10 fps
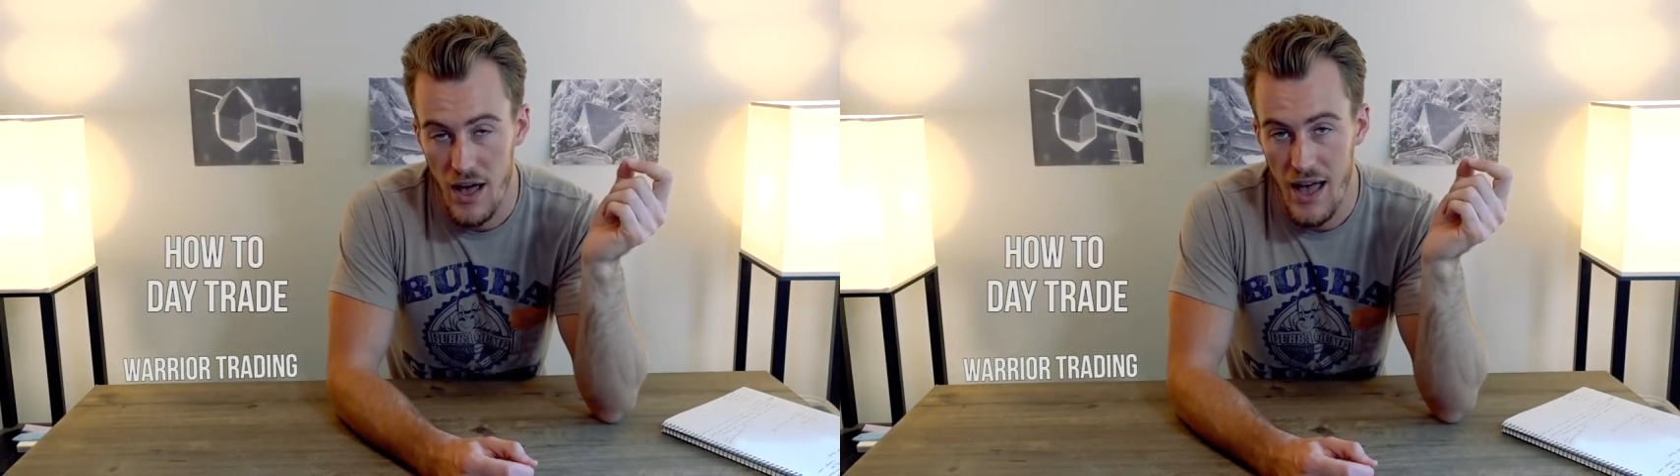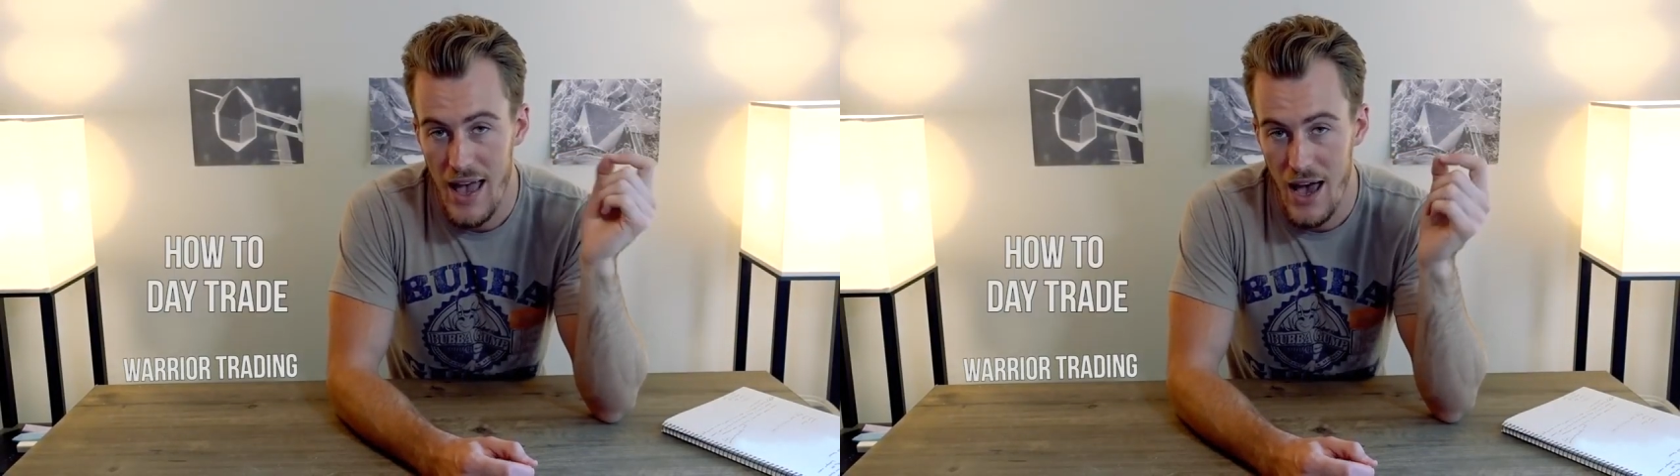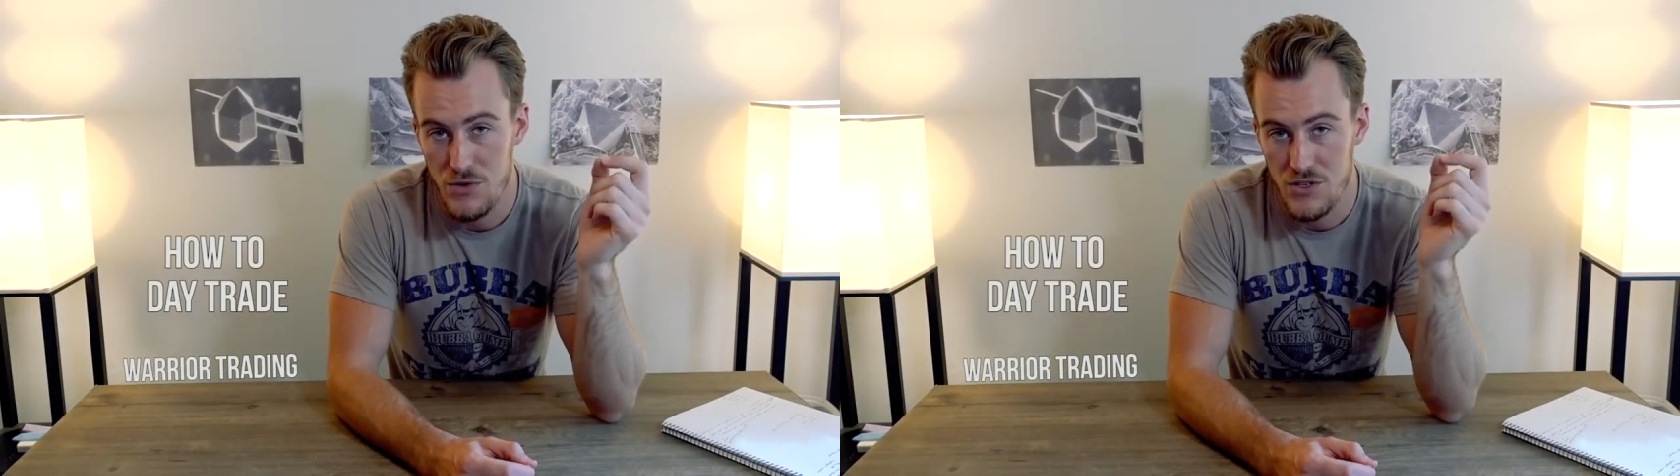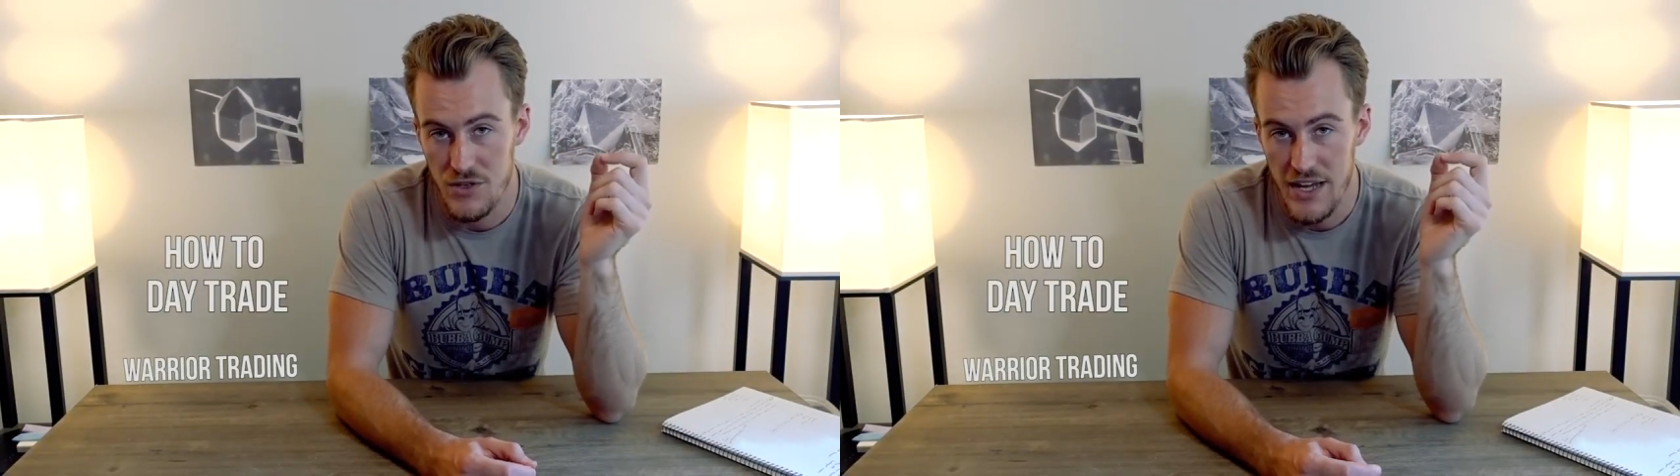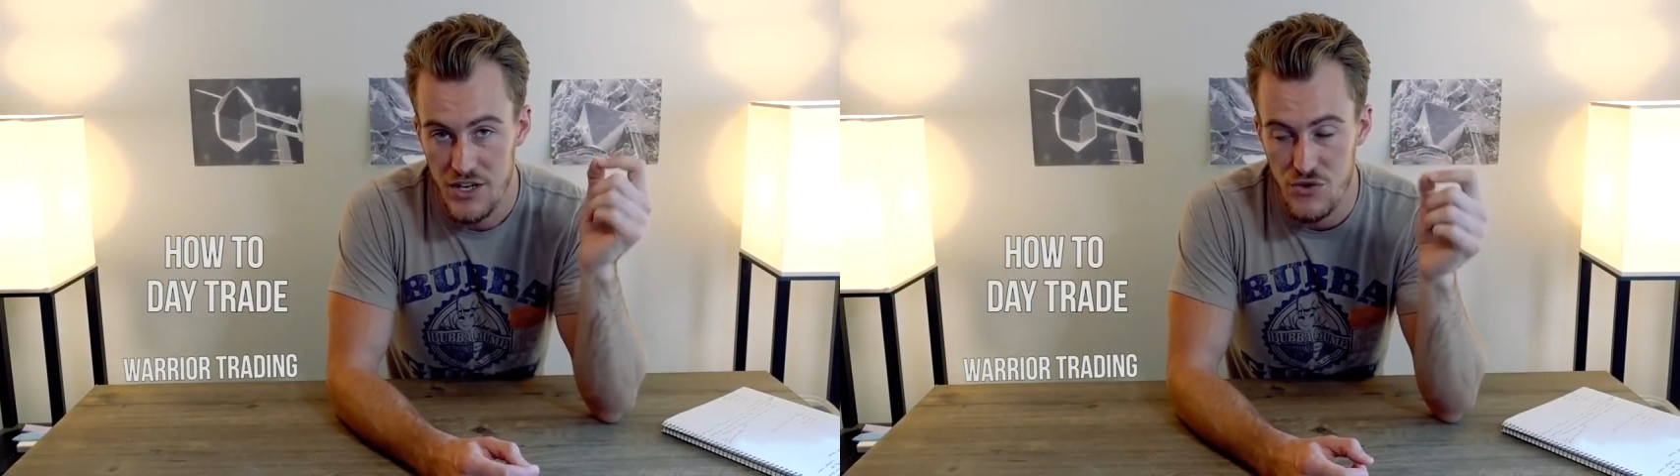How to
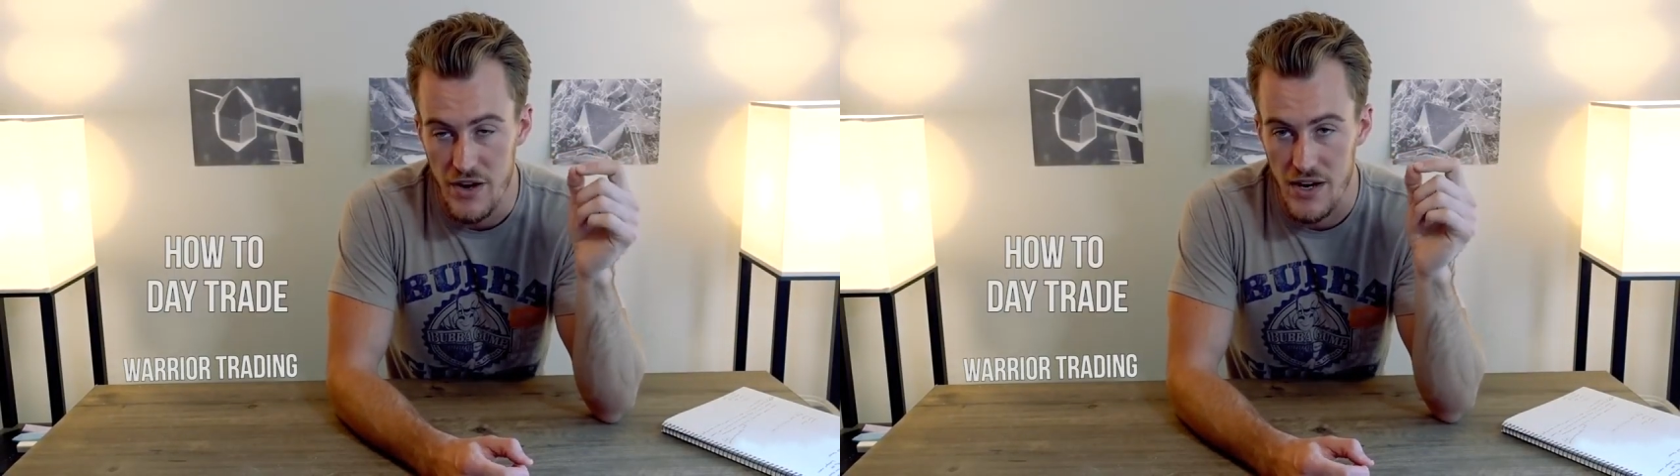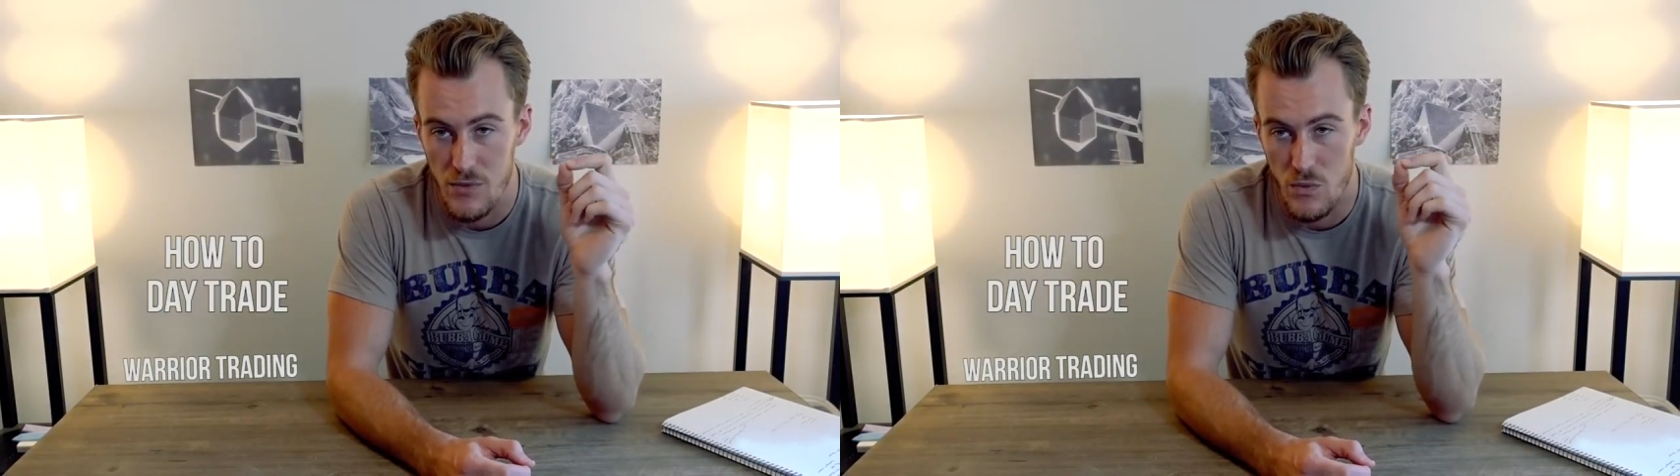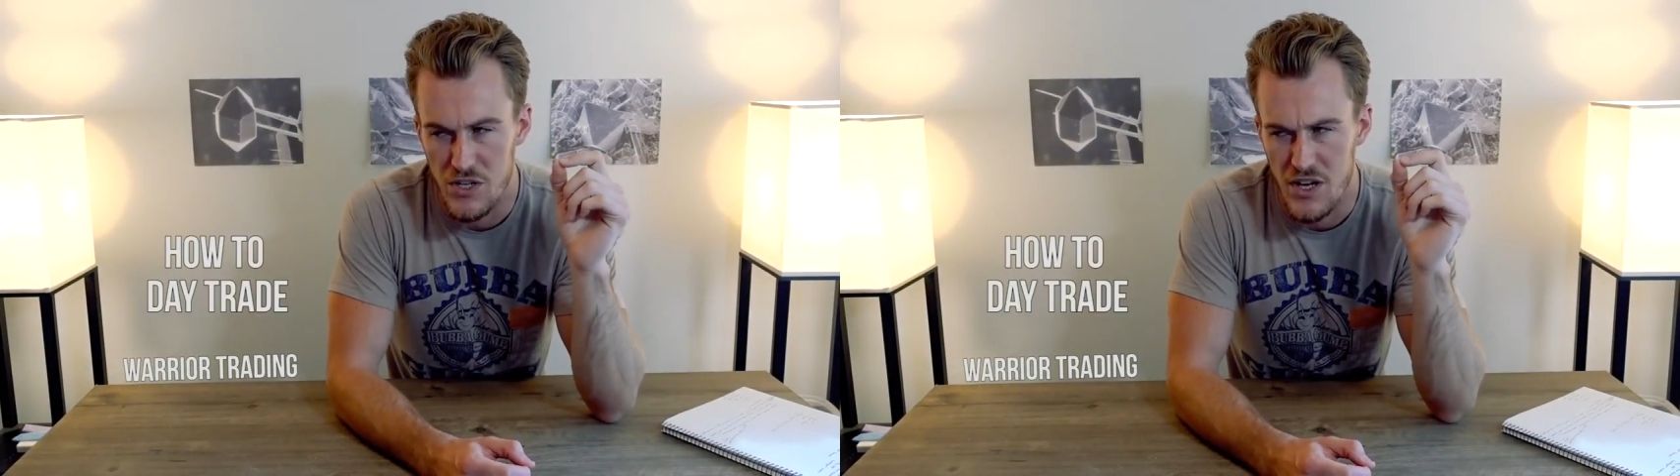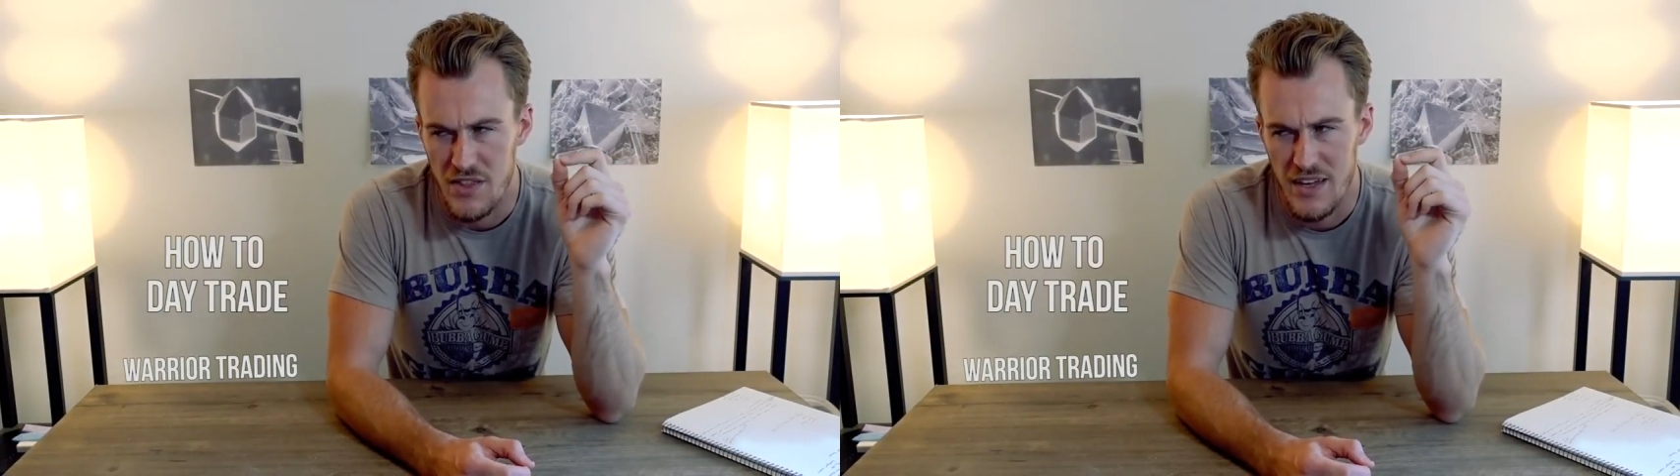Day Trade, which I